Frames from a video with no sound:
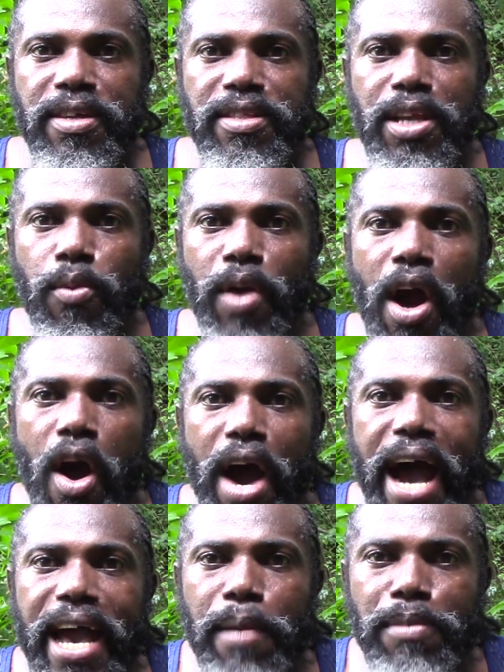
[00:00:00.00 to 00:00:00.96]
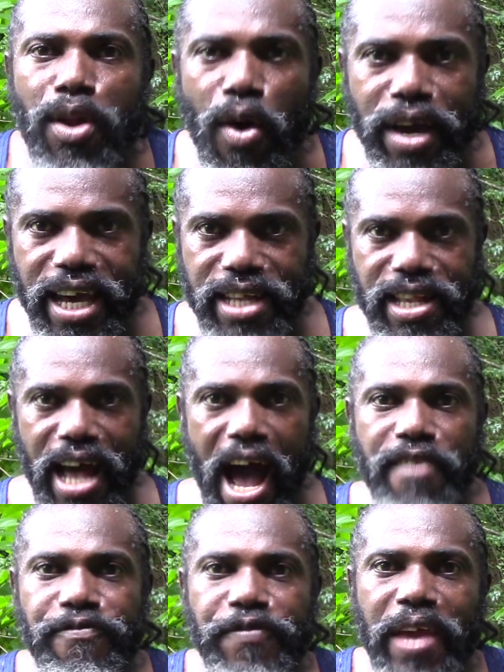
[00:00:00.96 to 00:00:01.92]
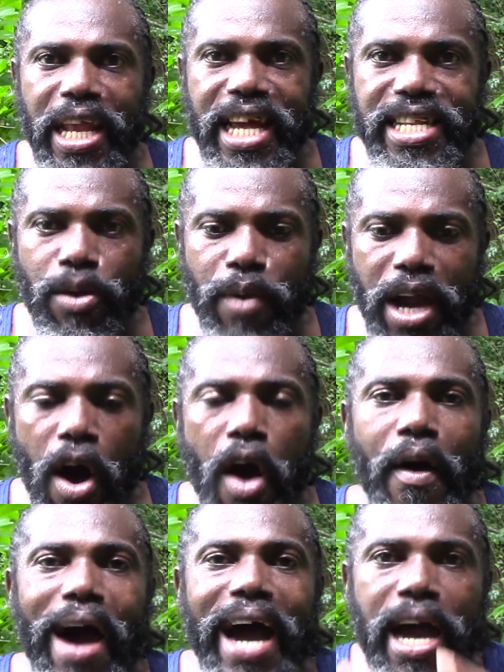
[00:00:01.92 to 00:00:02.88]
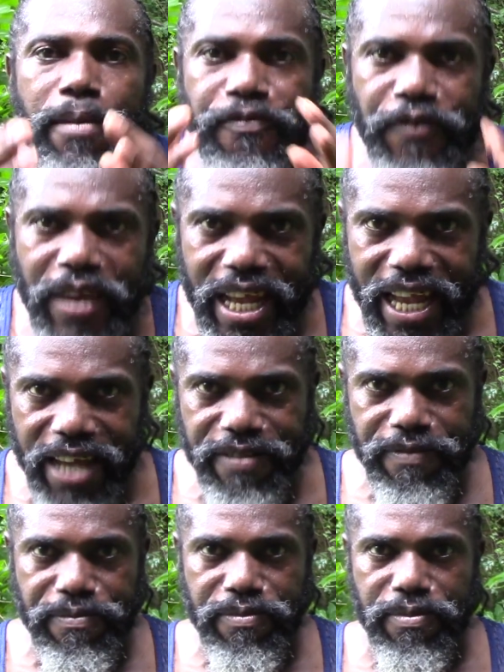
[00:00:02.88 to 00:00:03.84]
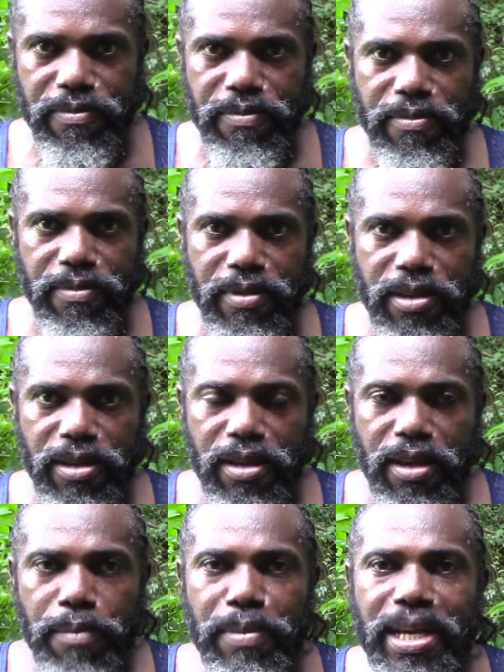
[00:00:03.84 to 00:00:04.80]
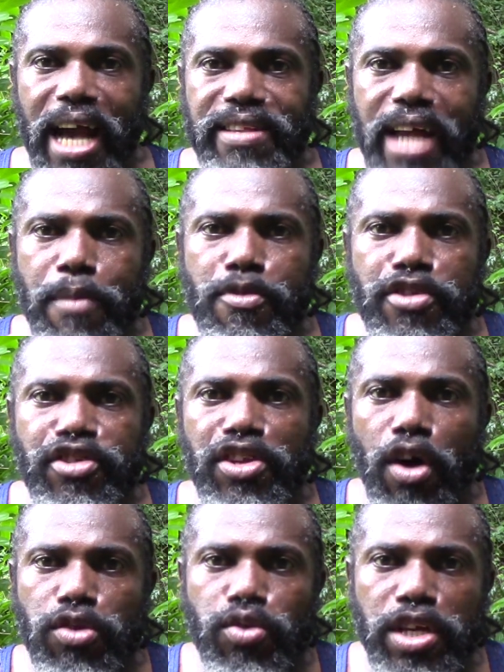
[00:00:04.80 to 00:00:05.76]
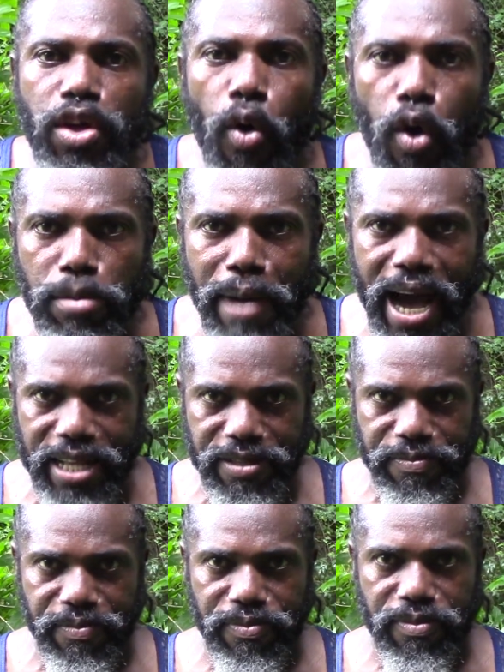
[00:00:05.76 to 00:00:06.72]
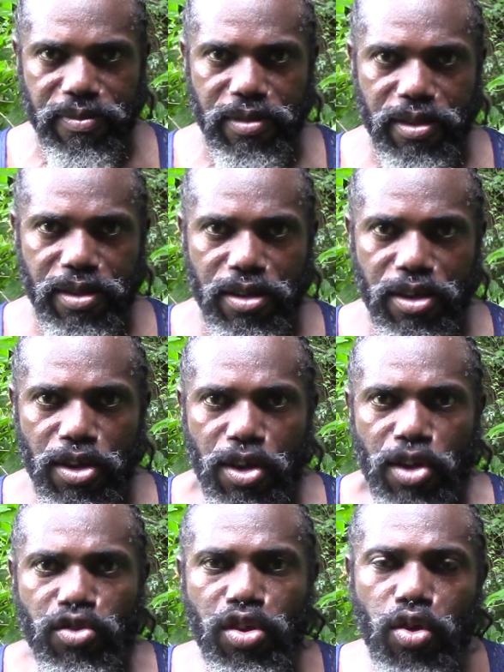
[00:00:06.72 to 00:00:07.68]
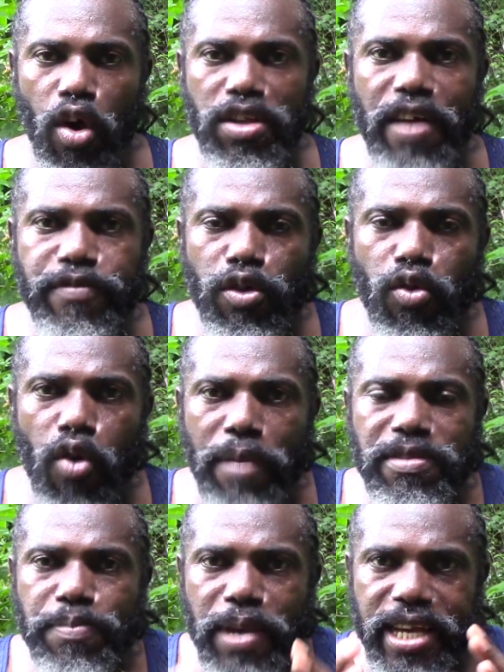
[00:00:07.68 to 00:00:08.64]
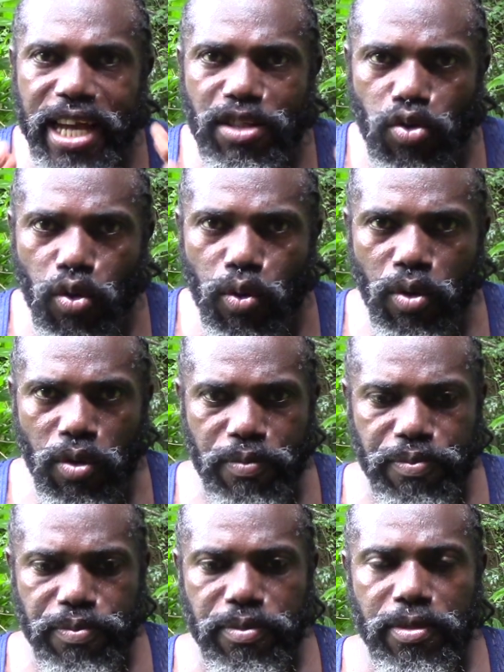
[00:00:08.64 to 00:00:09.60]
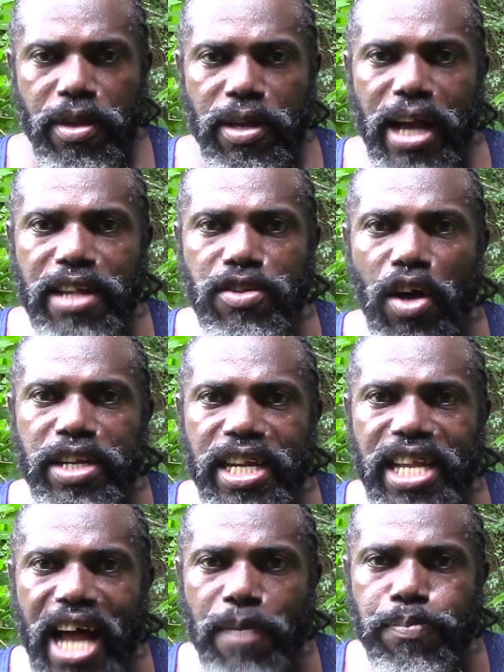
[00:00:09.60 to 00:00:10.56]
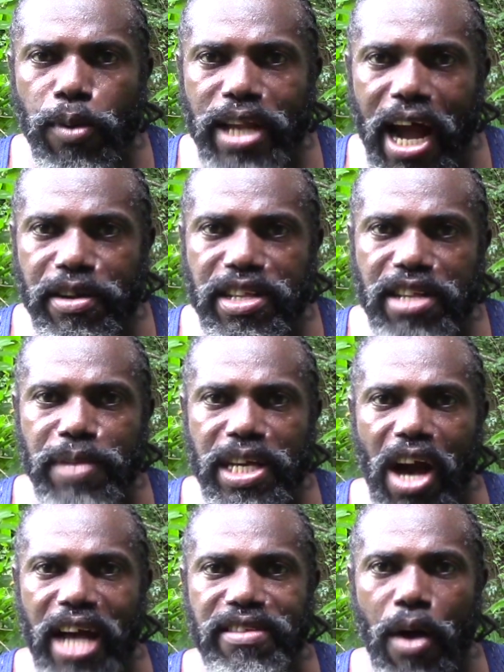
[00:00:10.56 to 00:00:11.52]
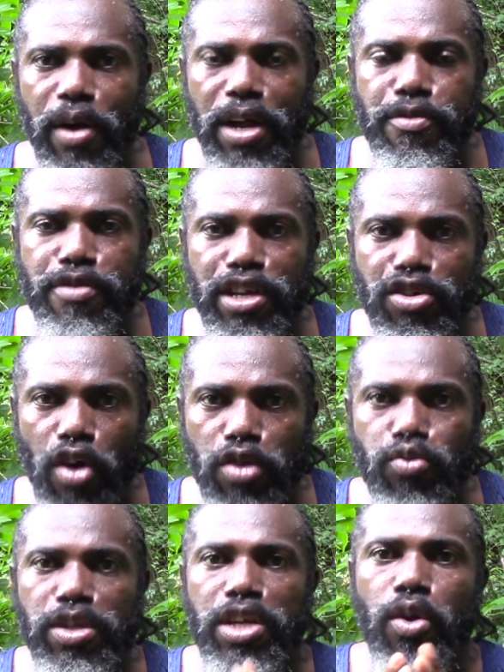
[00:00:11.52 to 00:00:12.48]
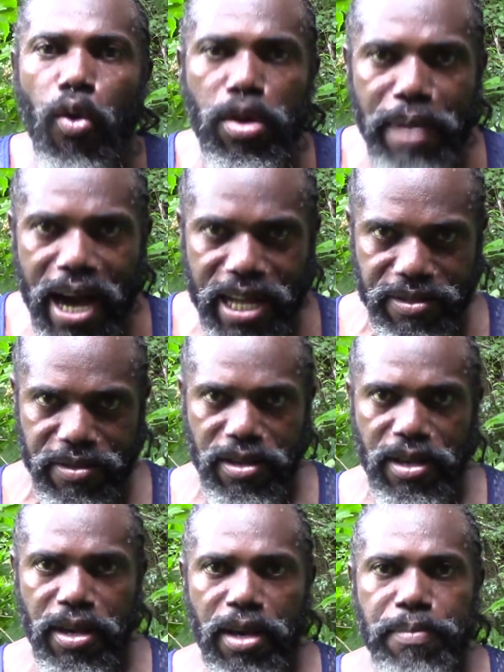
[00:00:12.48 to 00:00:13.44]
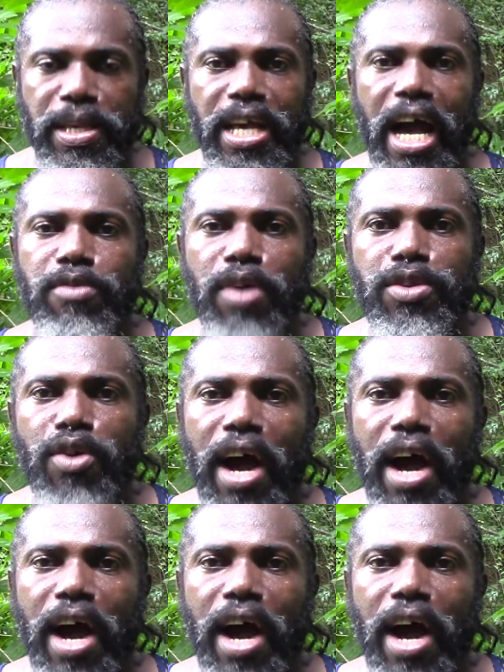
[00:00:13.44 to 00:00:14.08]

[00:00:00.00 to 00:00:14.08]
the way how I am looking and feeling the way how I am feeling. Because I'm reaching out to the whole man. So those of you who I'm speaking to concerning the polarities because I want to reach out to the whole man. Because when you